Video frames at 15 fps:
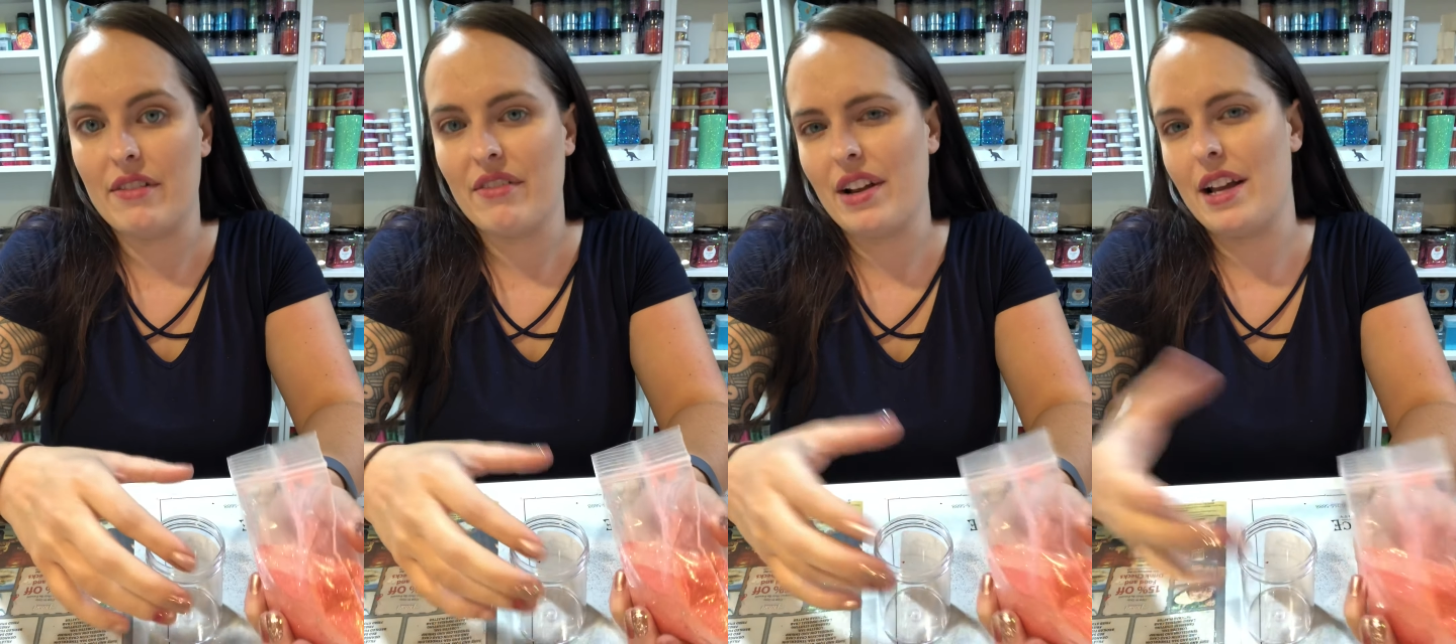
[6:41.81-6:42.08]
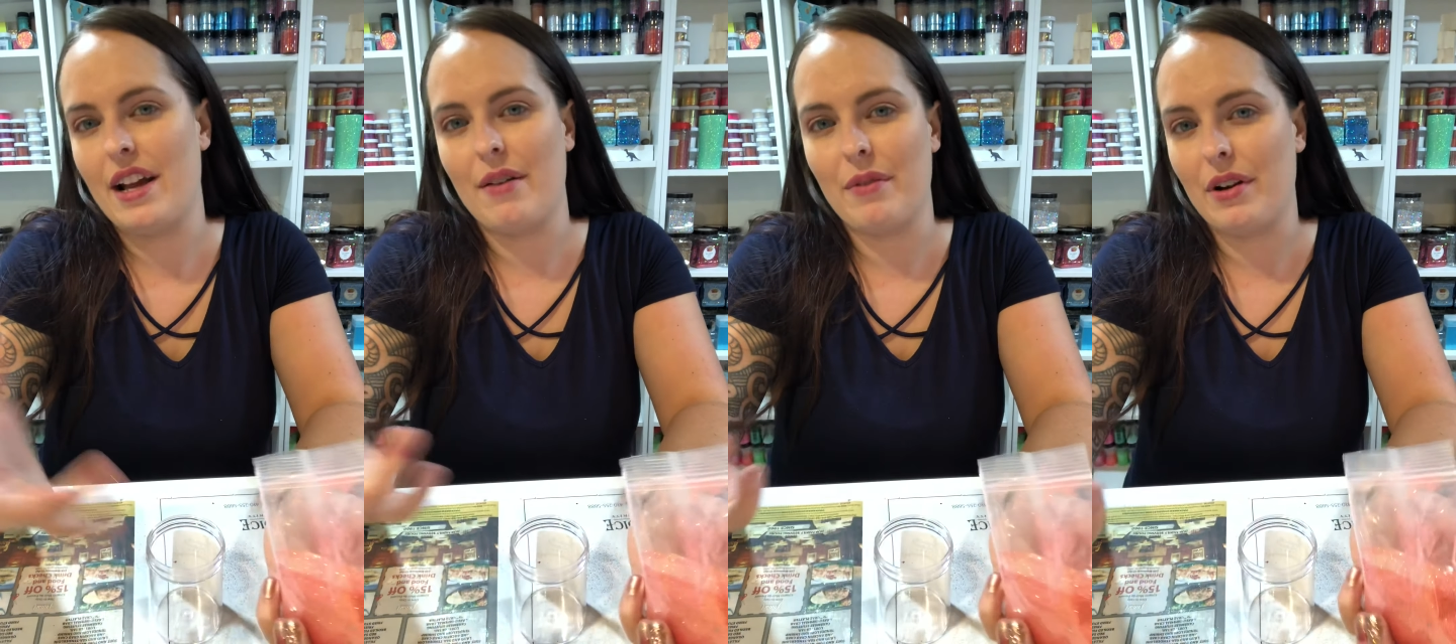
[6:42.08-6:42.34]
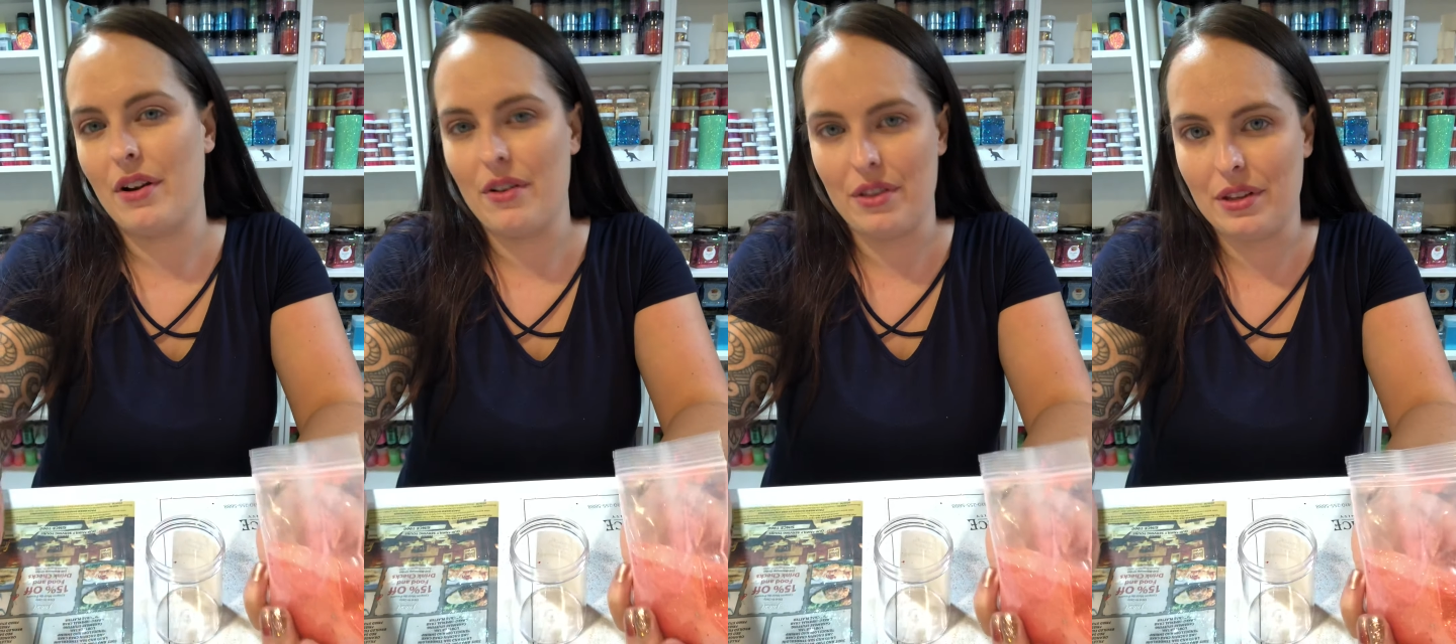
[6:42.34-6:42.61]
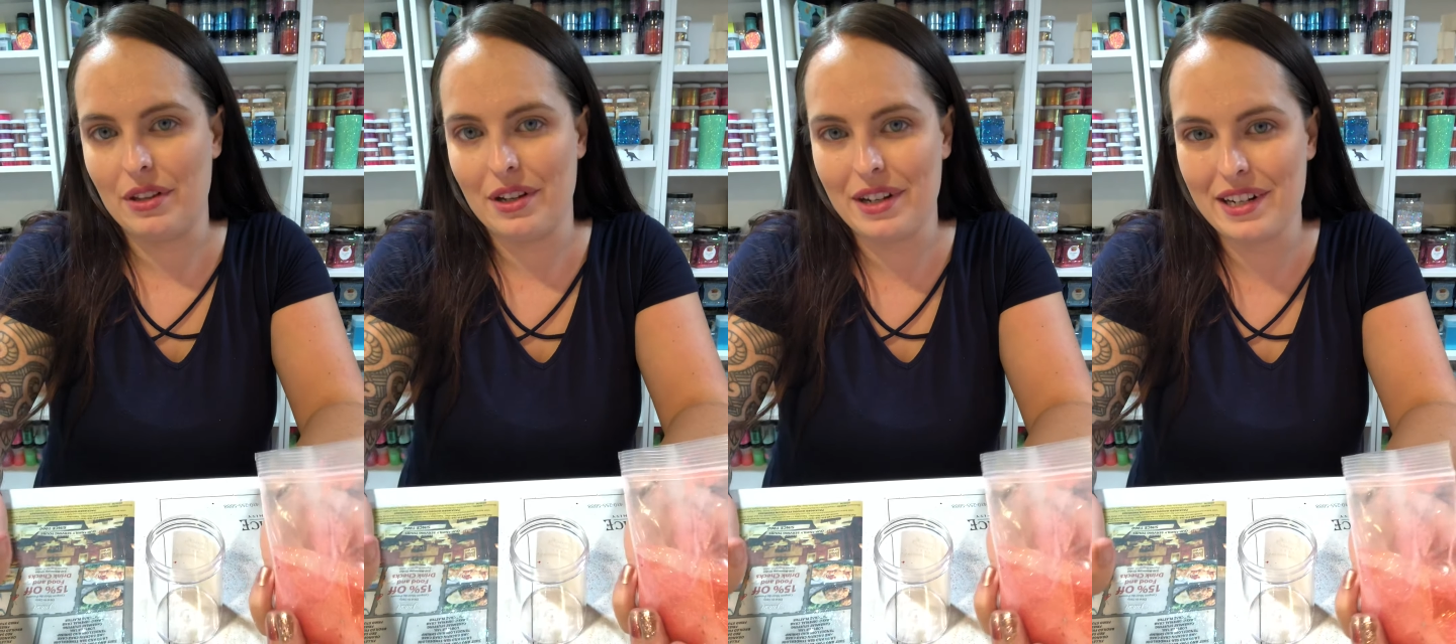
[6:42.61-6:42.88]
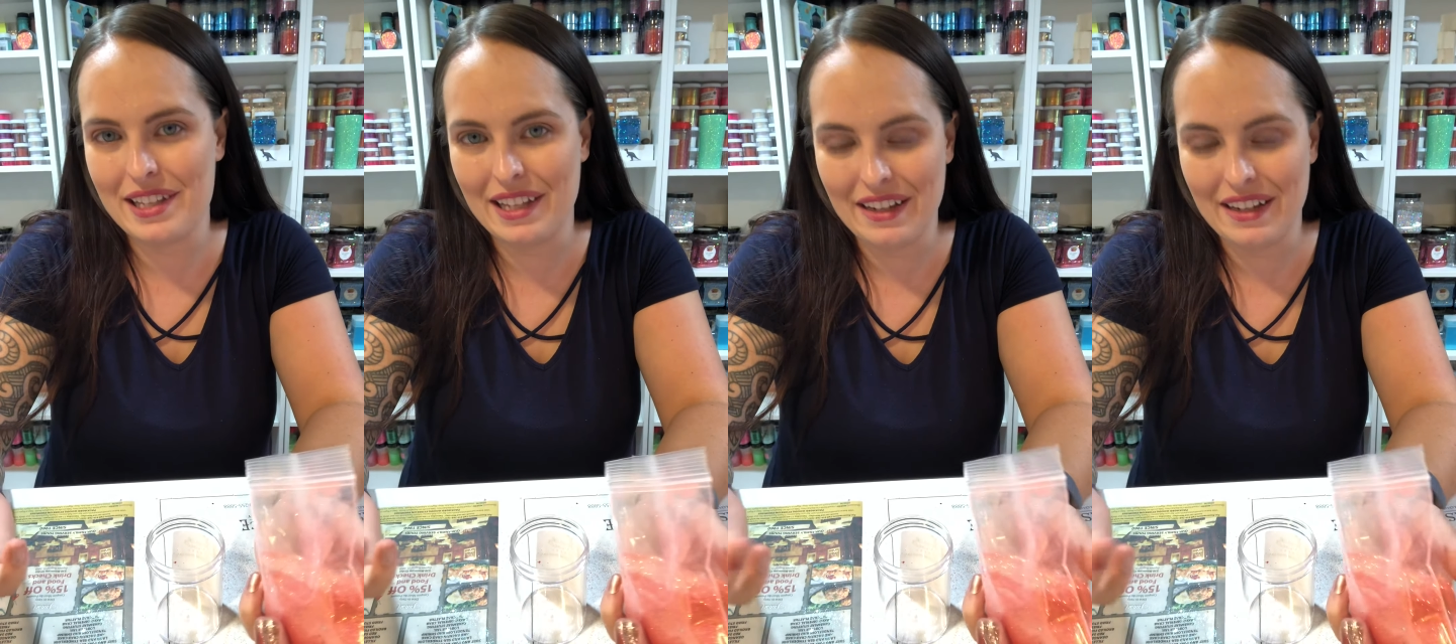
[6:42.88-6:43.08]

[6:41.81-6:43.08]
right? I want all the glitters